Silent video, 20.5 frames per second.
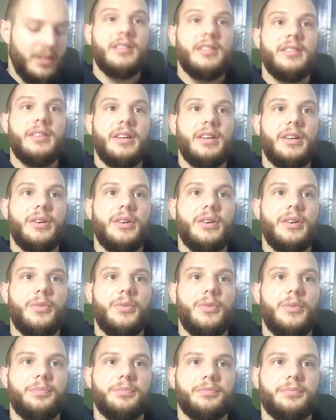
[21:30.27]

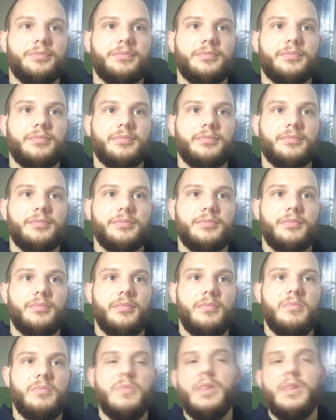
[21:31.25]
So
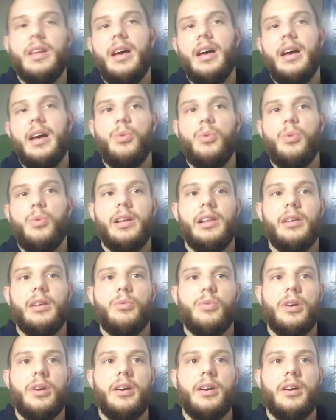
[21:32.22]
I will